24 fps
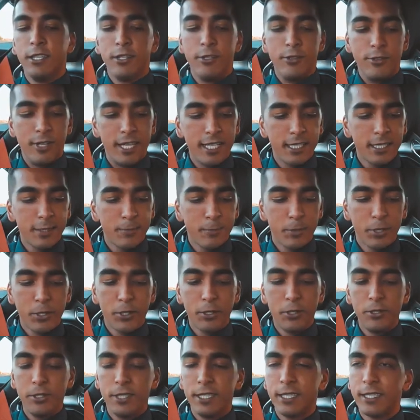Race
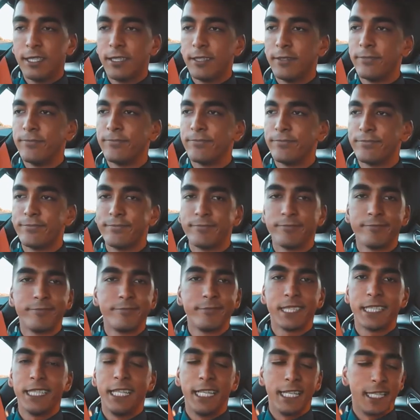mode,
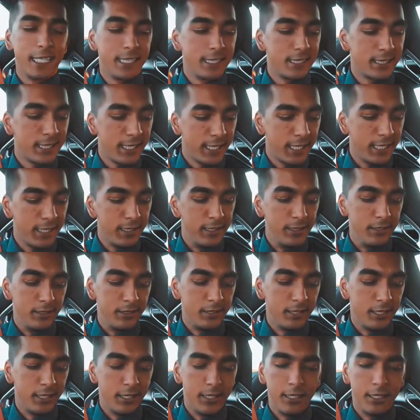I guess that is